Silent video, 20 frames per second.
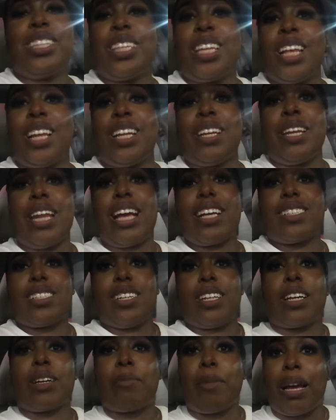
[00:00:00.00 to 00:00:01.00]
the next
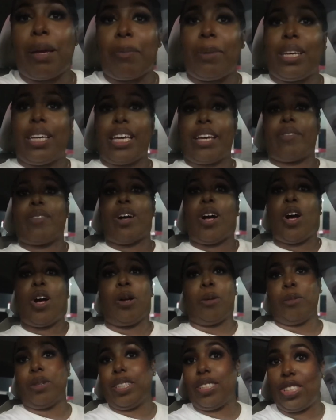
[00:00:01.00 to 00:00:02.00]
look might be giving
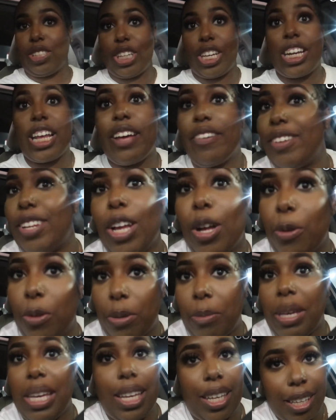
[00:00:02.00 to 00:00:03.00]
homeless. You never know
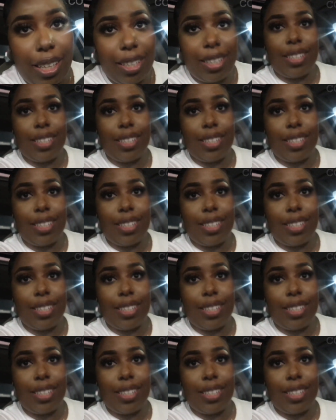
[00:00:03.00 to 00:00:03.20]
with me.